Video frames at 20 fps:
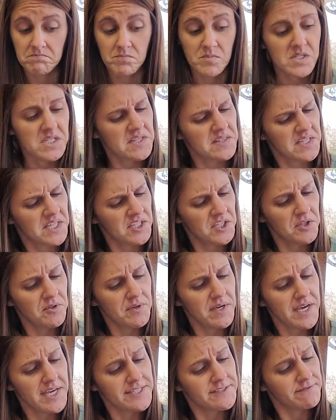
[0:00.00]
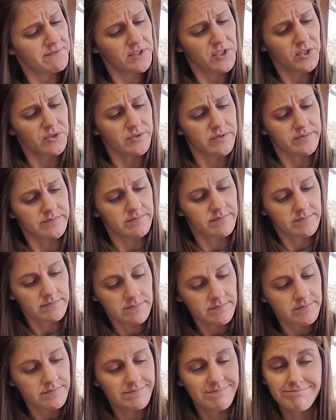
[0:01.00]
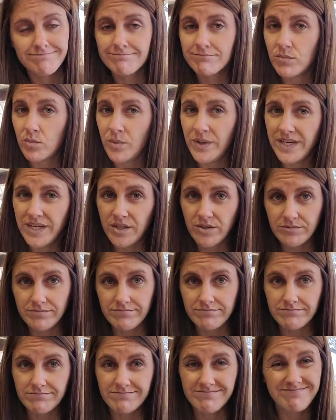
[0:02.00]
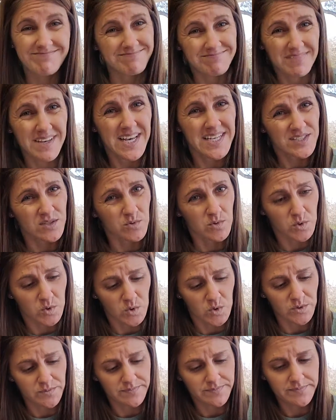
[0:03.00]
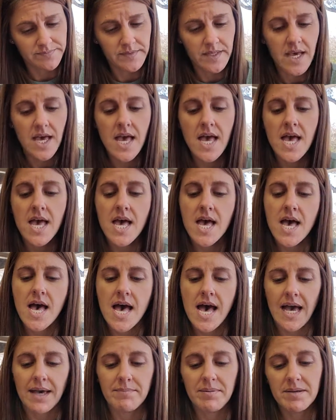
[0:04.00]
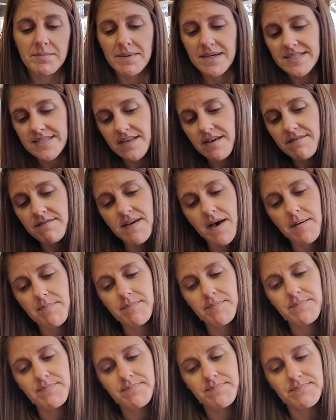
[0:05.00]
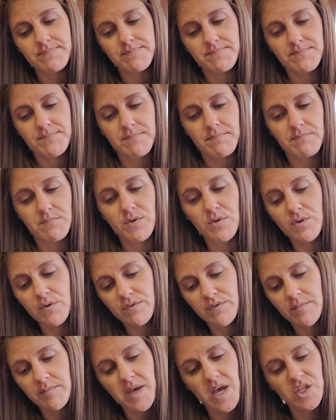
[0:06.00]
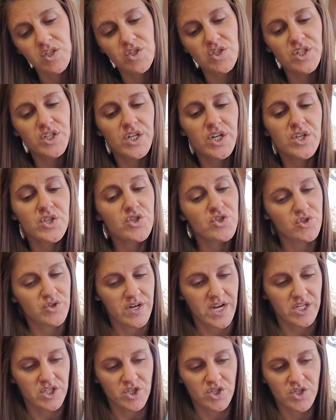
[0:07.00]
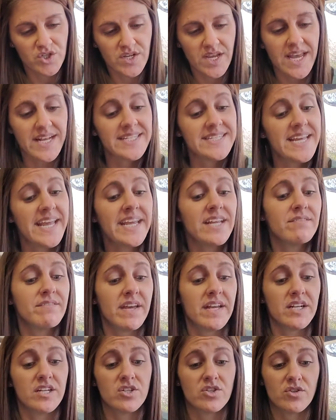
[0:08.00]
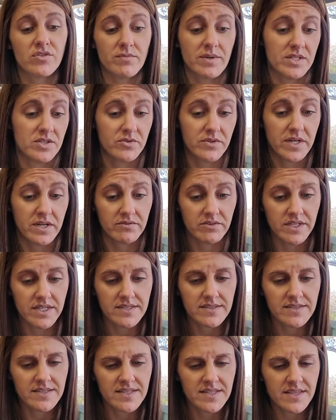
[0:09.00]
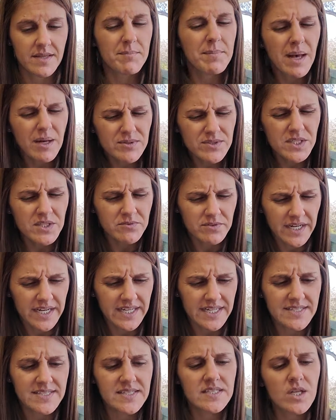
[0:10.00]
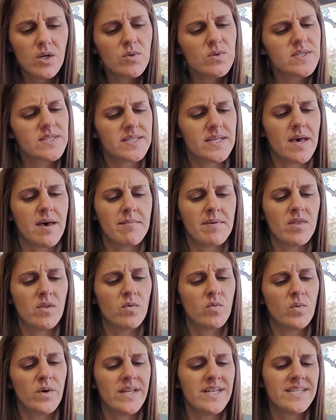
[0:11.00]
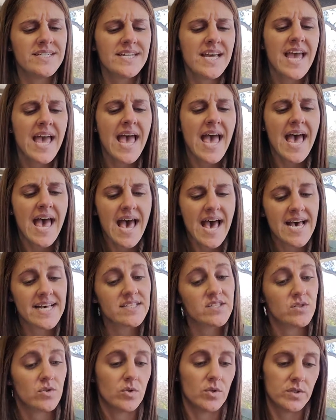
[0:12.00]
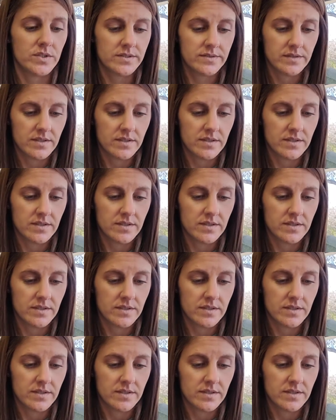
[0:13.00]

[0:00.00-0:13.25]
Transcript: Didn't think you guys flew. We don't, as a rule. I pick myself up, move from under Stretch, and take advantage of my surroundings. The pelting rain has slowed some, and the wind has dulled.